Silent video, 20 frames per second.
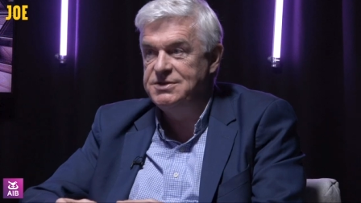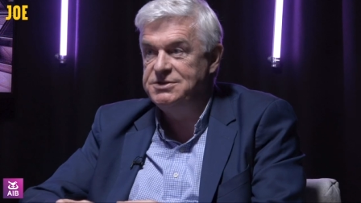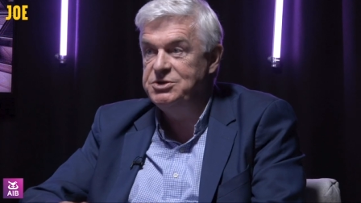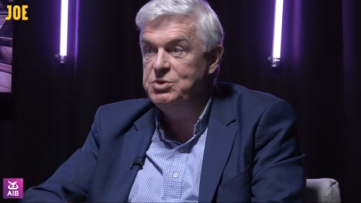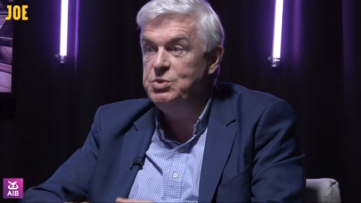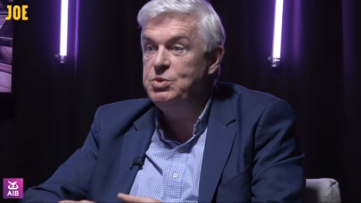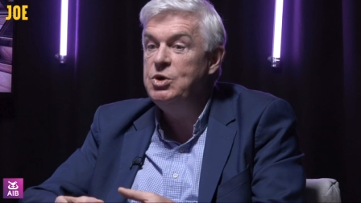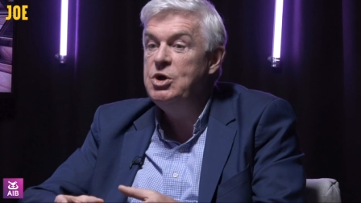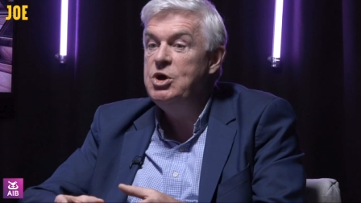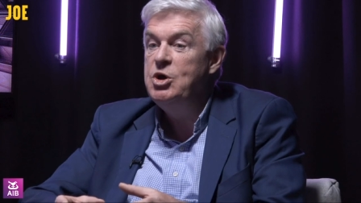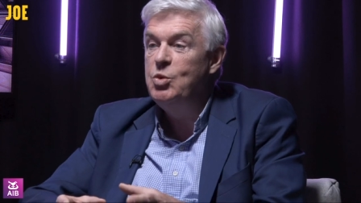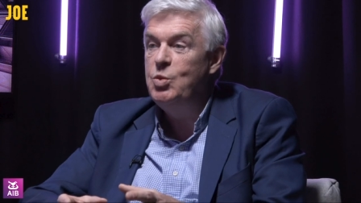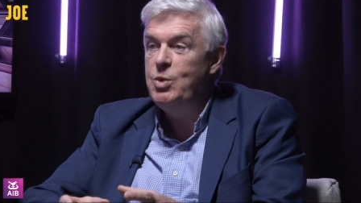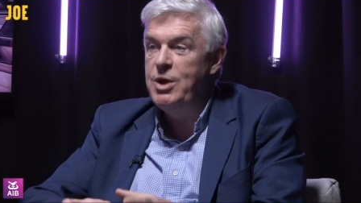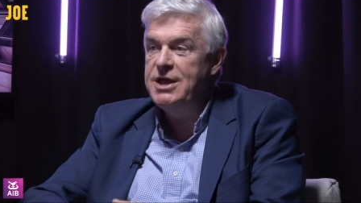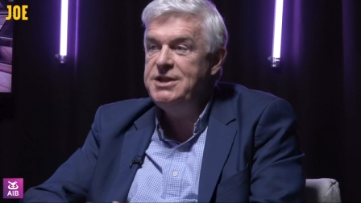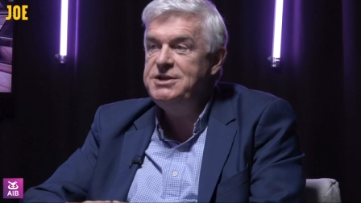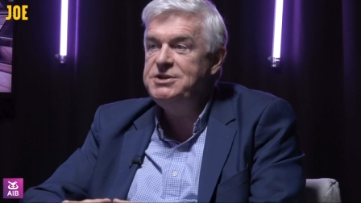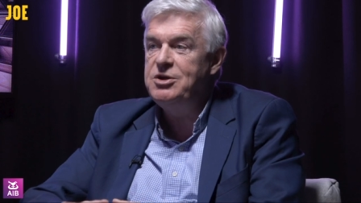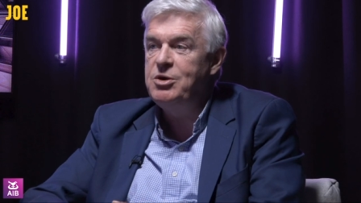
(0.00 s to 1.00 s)
So we
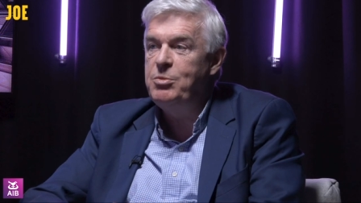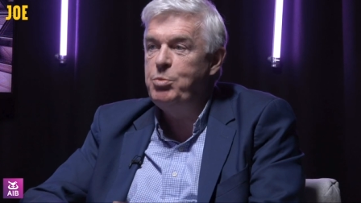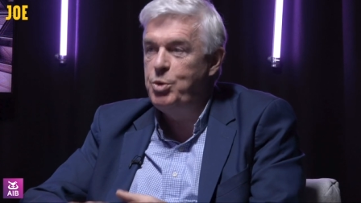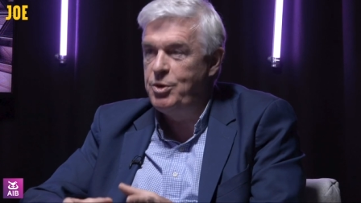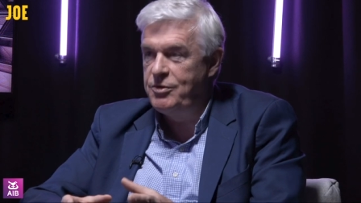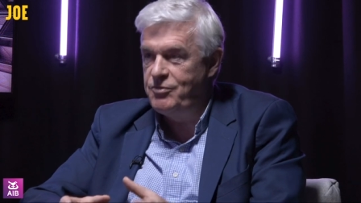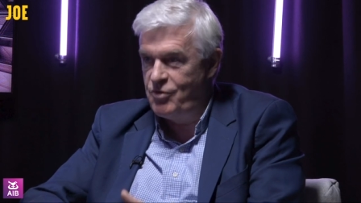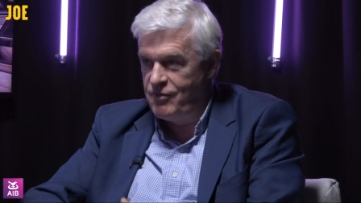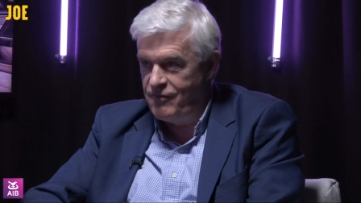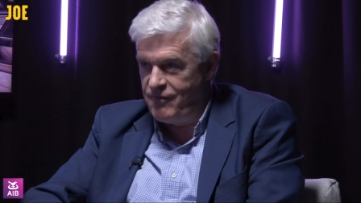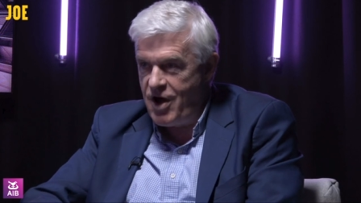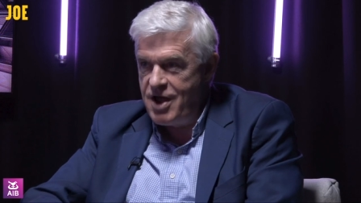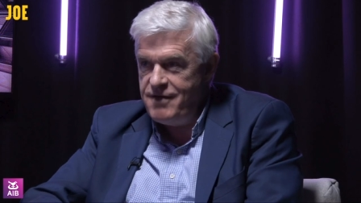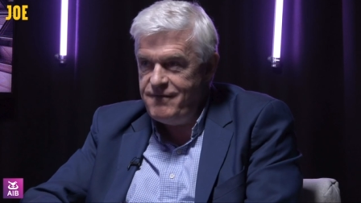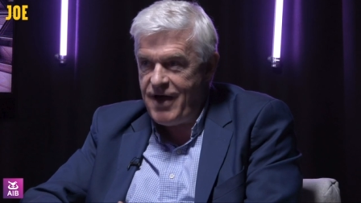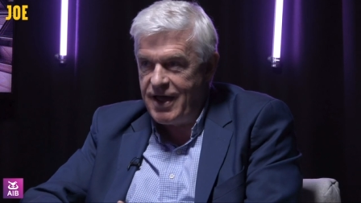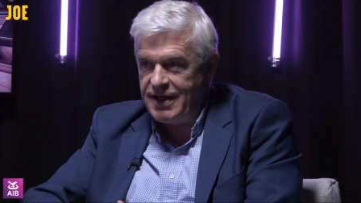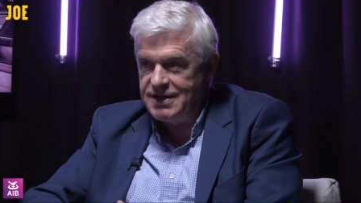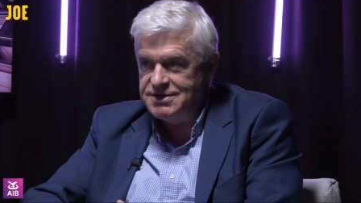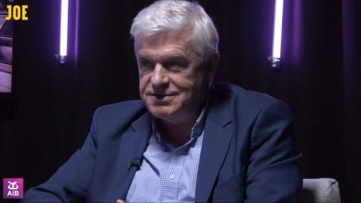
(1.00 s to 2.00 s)
ended up with Revive
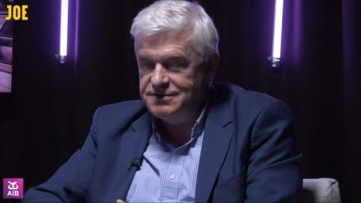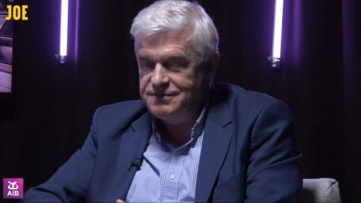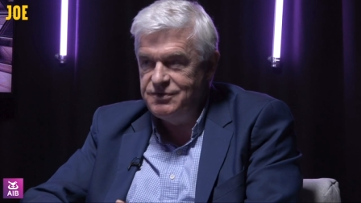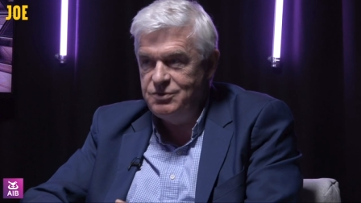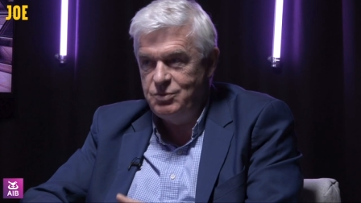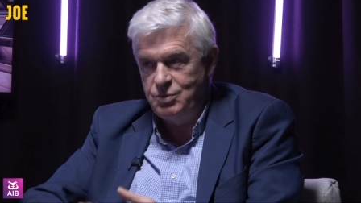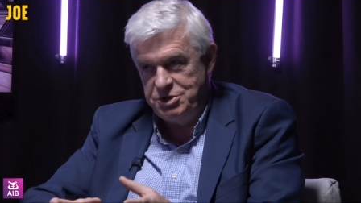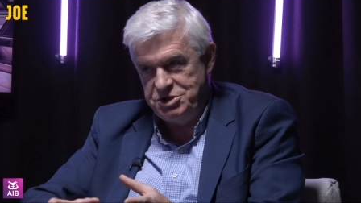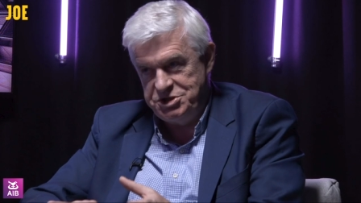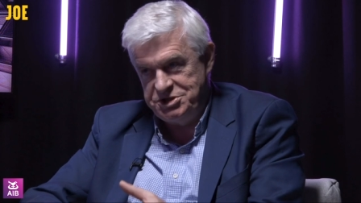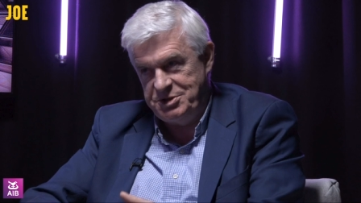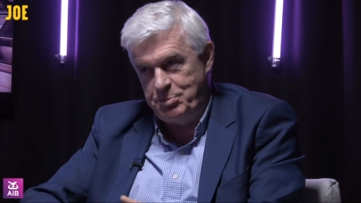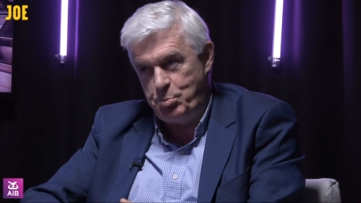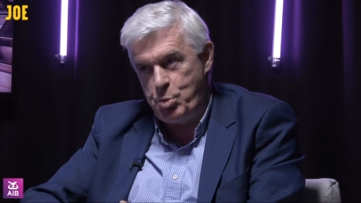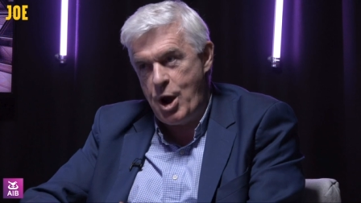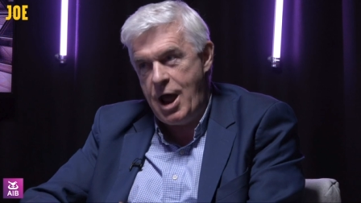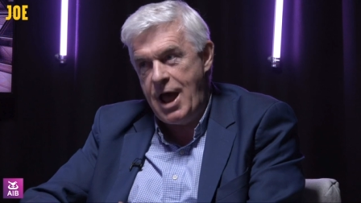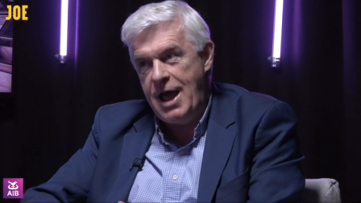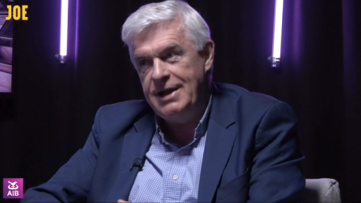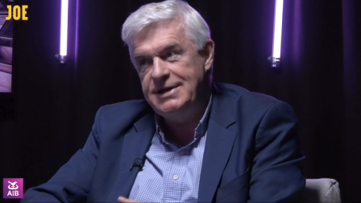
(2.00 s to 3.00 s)
Active, which is the
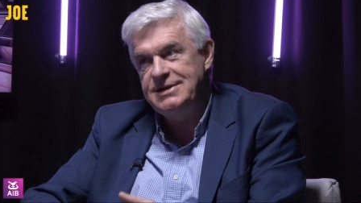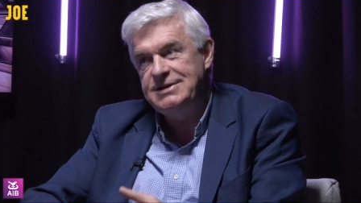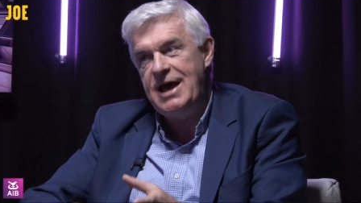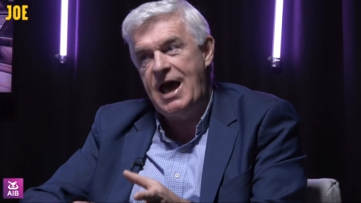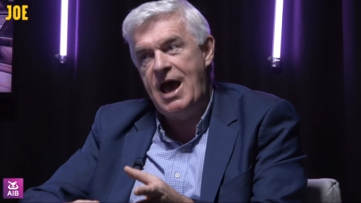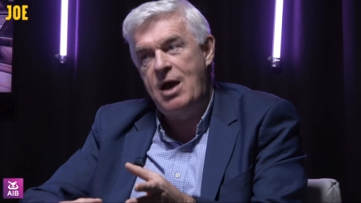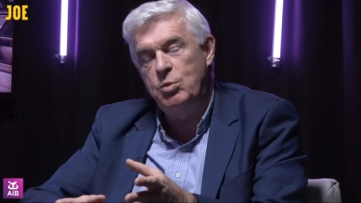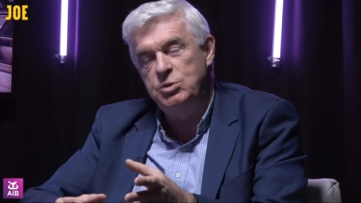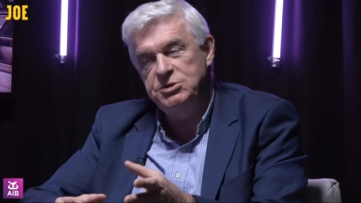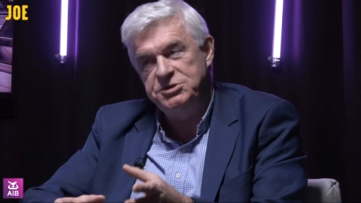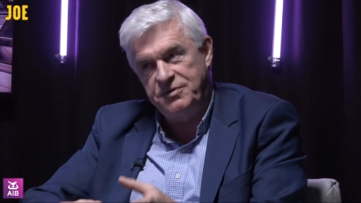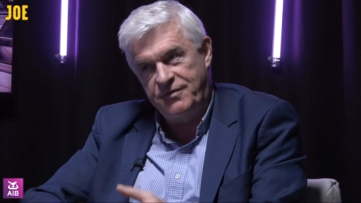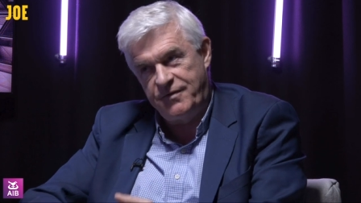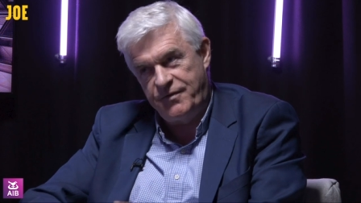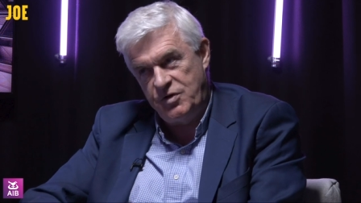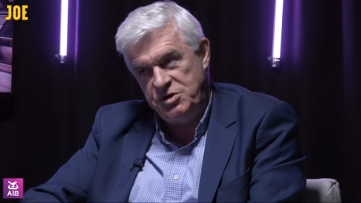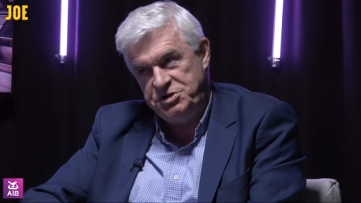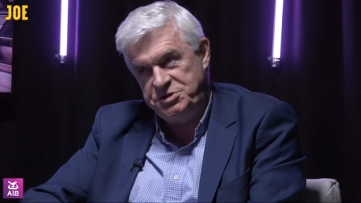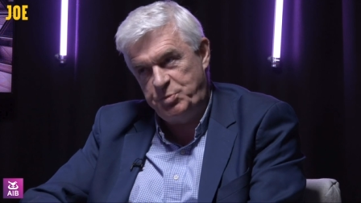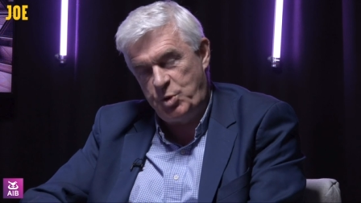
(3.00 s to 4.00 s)
brand and was our
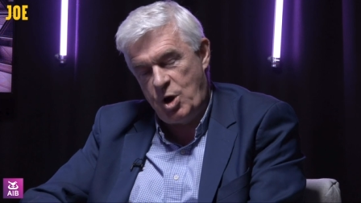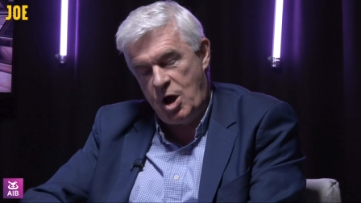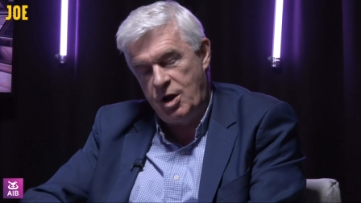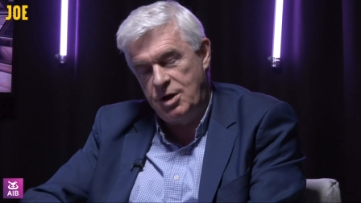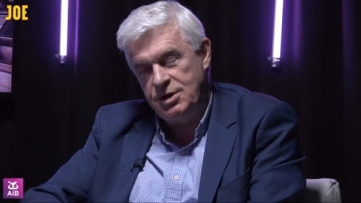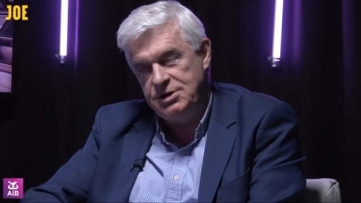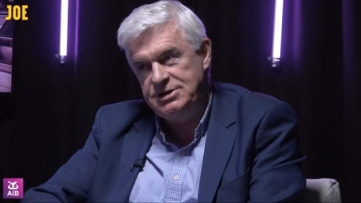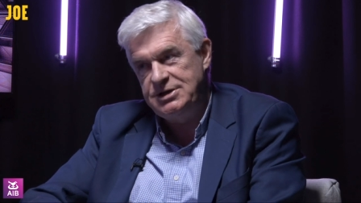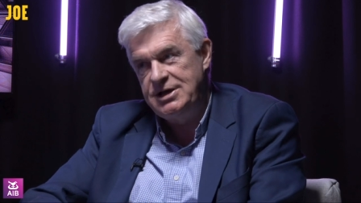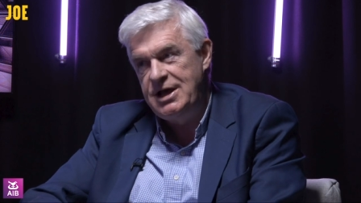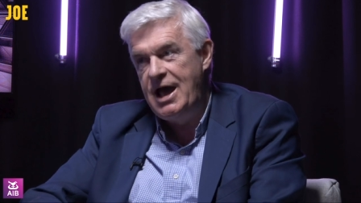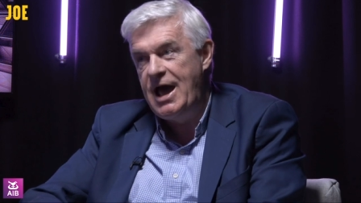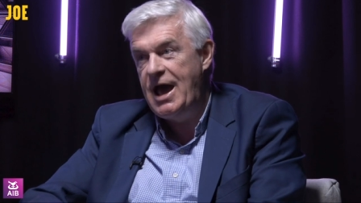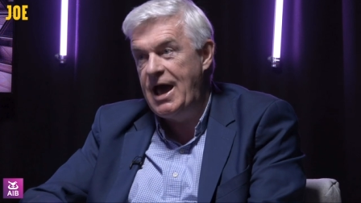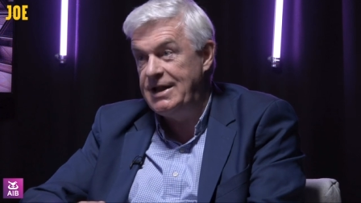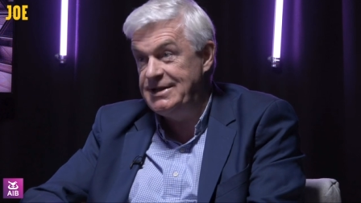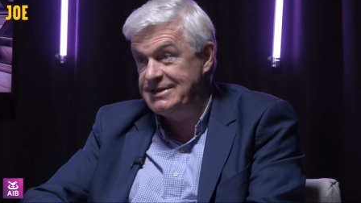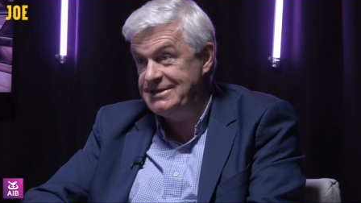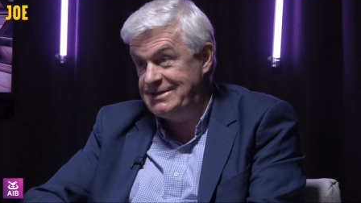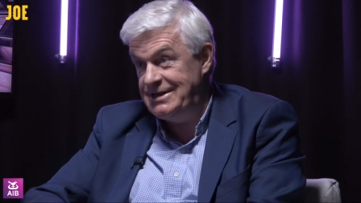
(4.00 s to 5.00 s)
first product
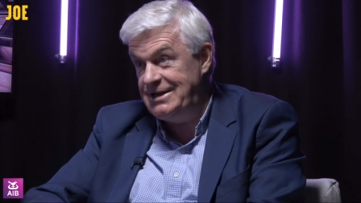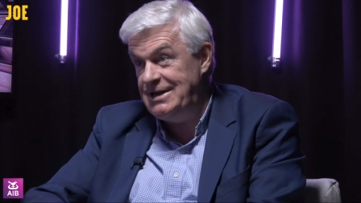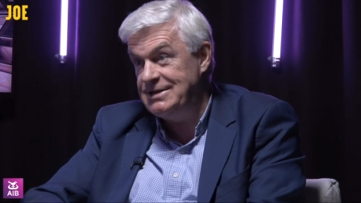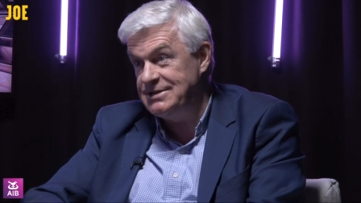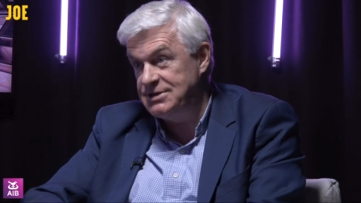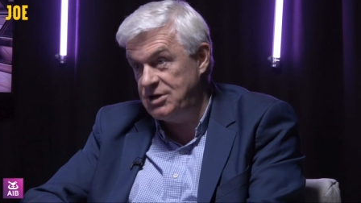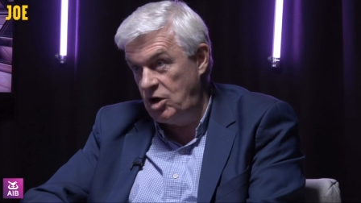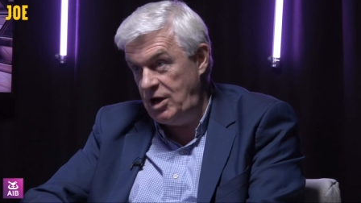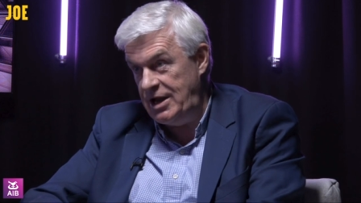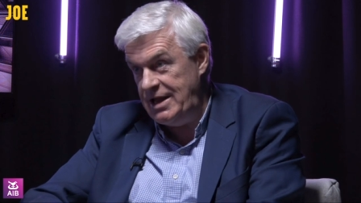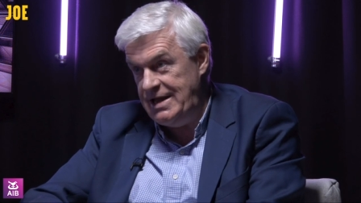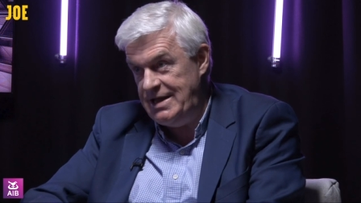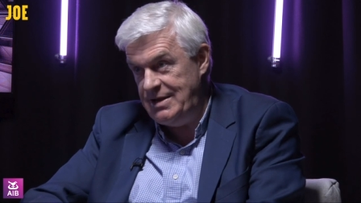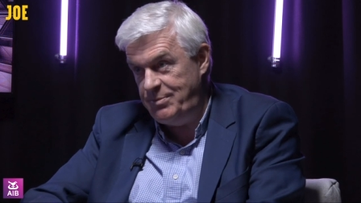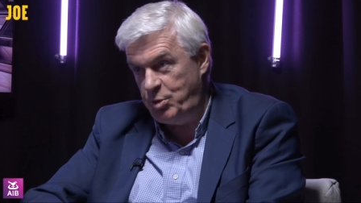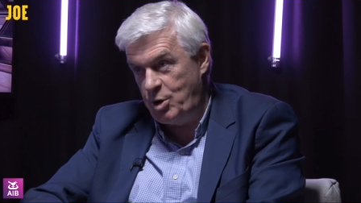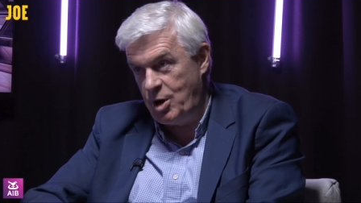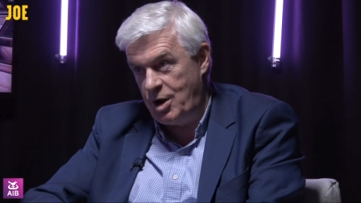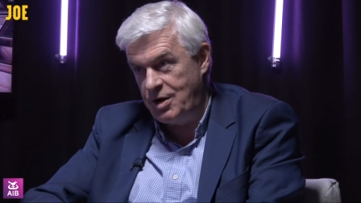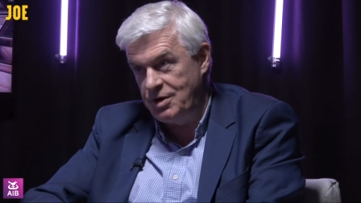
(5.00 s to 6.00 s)
and still is our lead
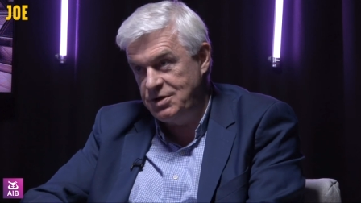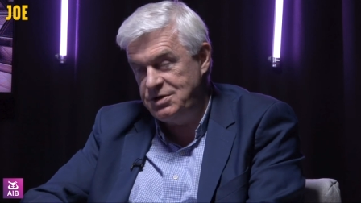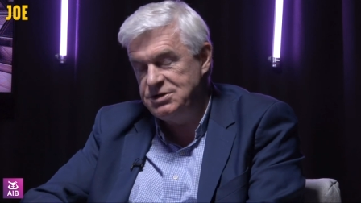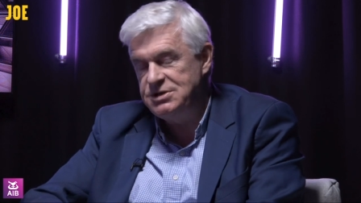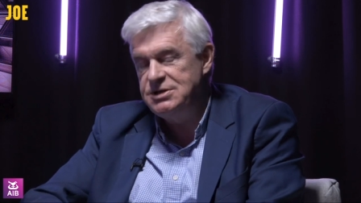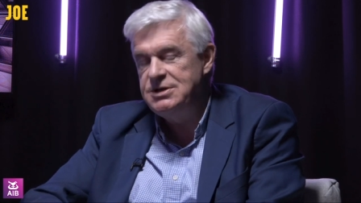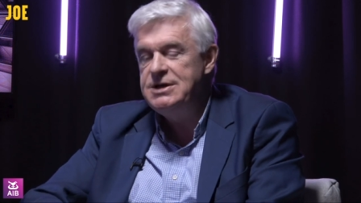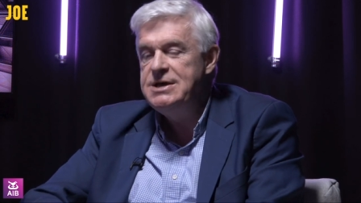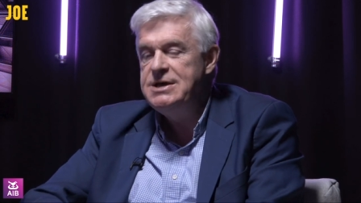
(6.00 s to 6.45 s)
product.